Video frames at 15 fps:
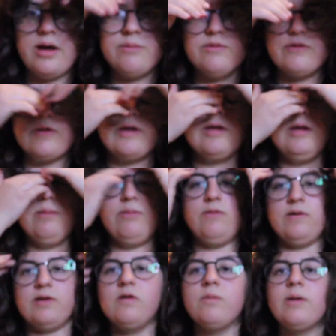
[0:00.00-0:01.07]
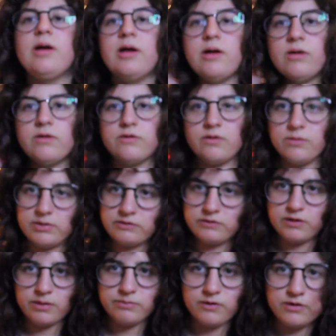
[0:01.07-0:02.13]
I'm just like keeps fixing my hair so we
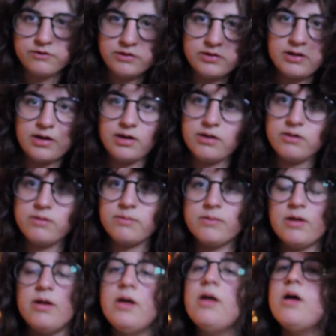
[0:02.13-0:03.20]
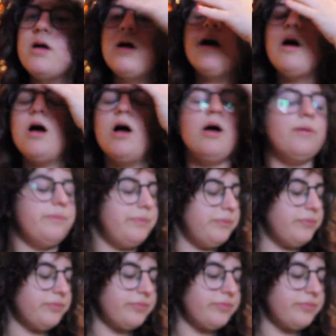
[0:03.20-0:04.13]
stopped touching the hair. Um,